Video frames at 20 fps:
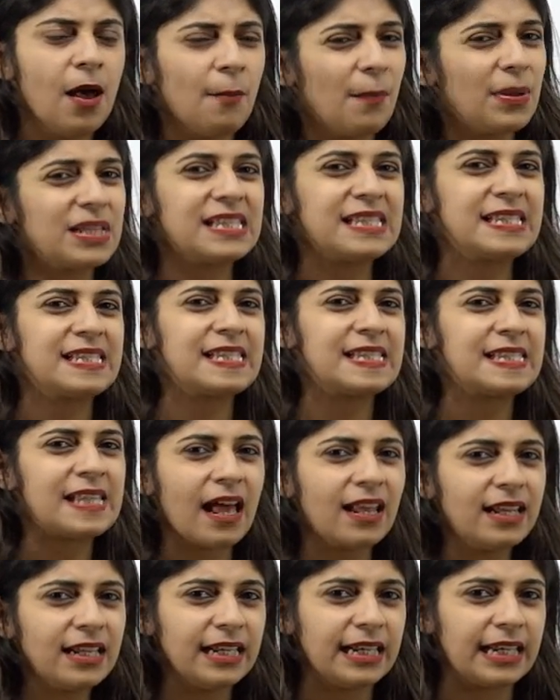but
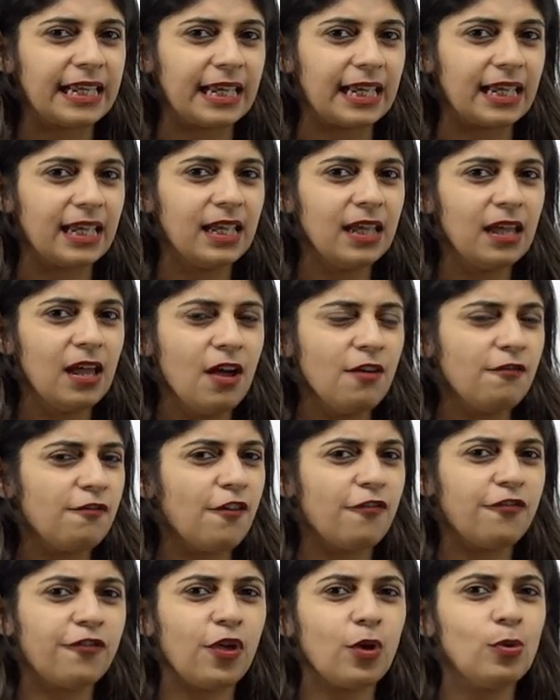suddenly
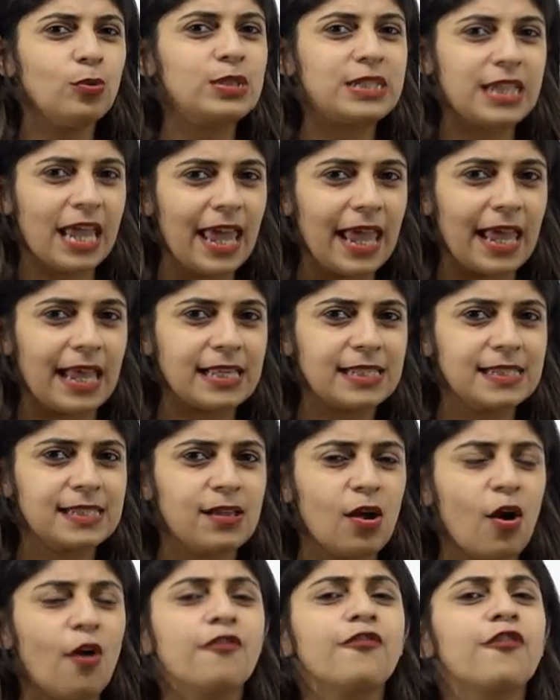for a few days
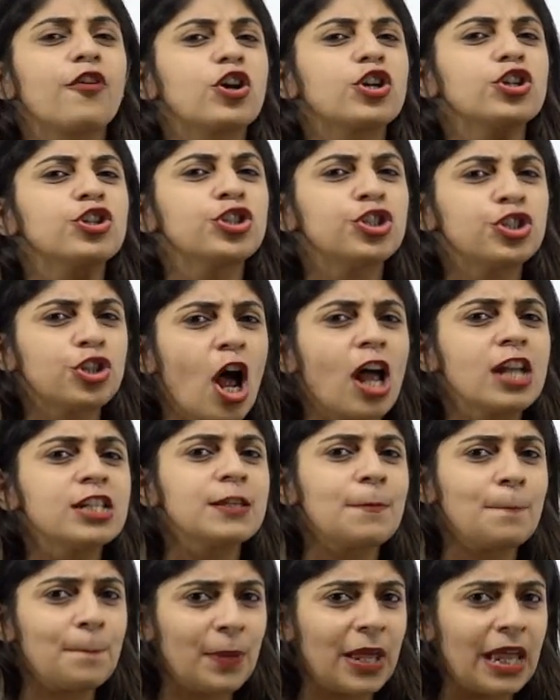or for a
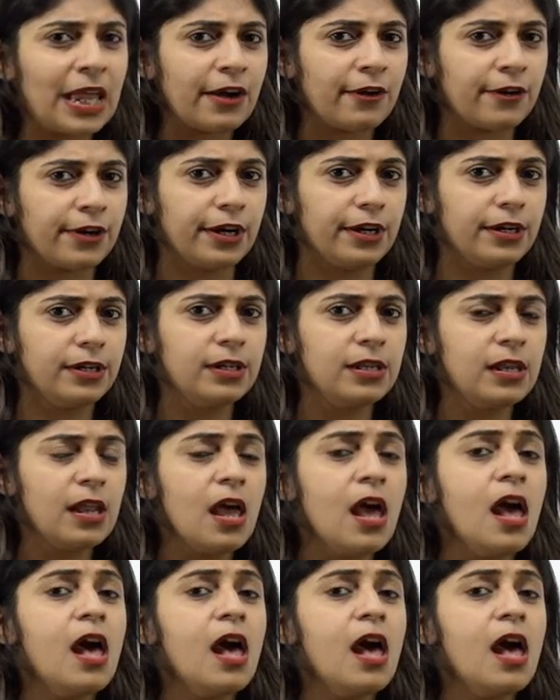short period,